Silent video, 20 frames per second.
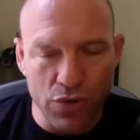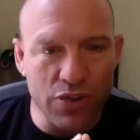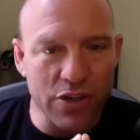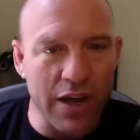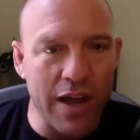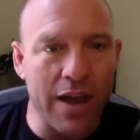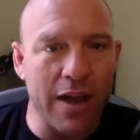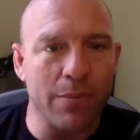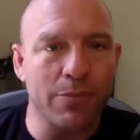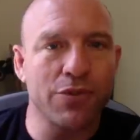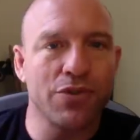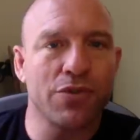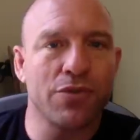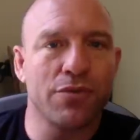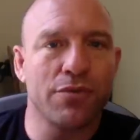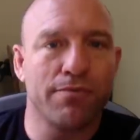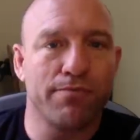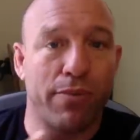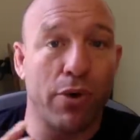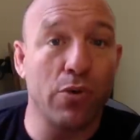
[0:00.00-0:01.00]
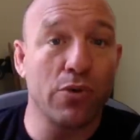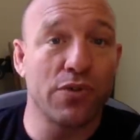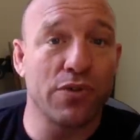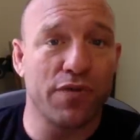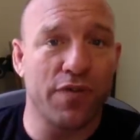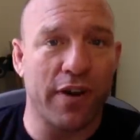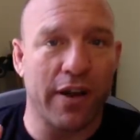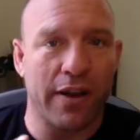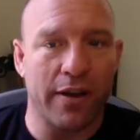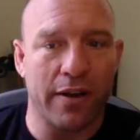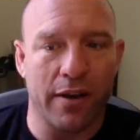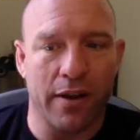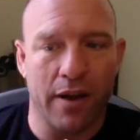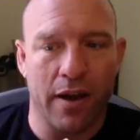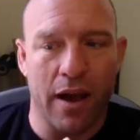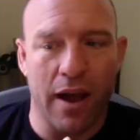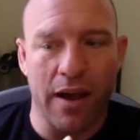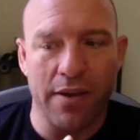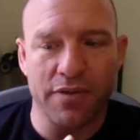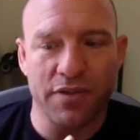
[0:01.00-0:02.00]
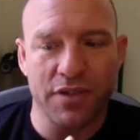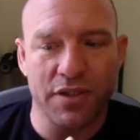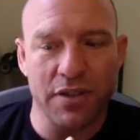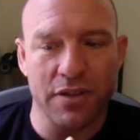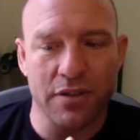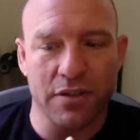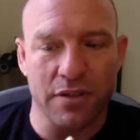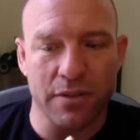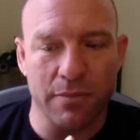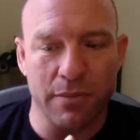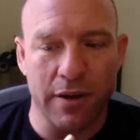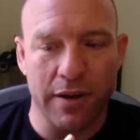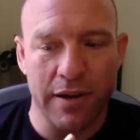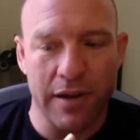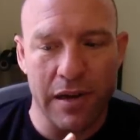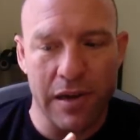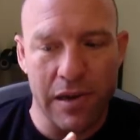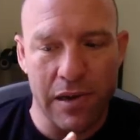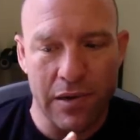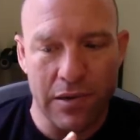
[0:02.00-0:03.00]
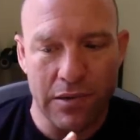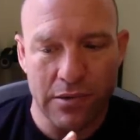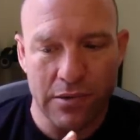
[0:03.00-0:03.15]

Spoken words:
times post-fight, I've seen somebody